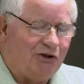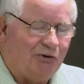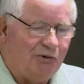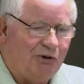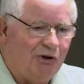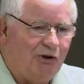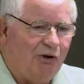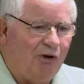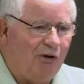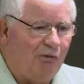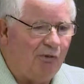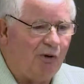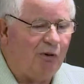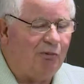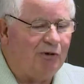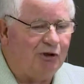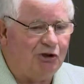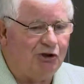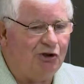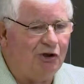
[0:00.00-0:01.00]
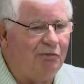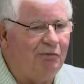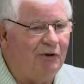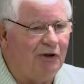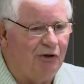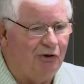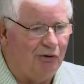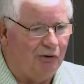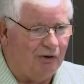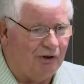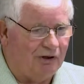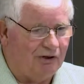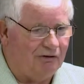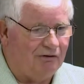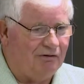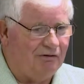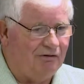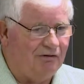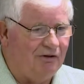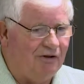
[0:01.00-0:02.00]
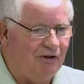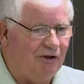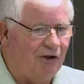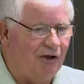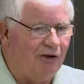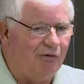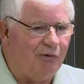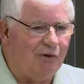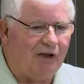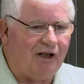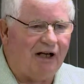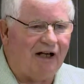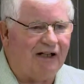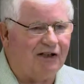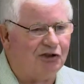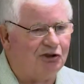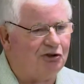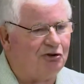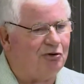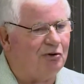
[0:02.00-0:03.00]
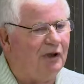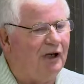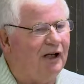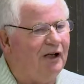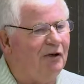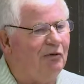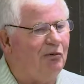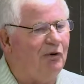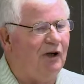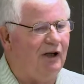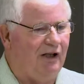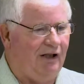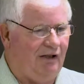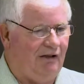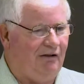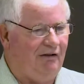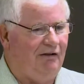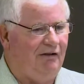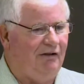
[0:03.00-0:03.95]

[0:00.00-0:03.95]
Are we doing what we should be doing? Or are we kind of strayed away?